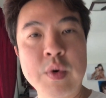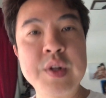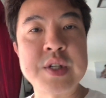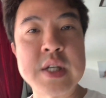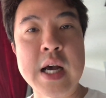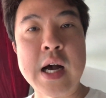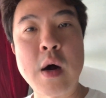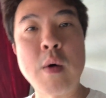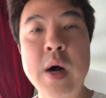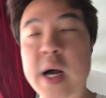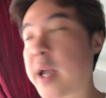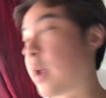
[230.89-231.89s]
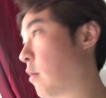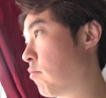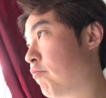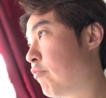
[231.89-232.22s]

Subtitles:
was how I,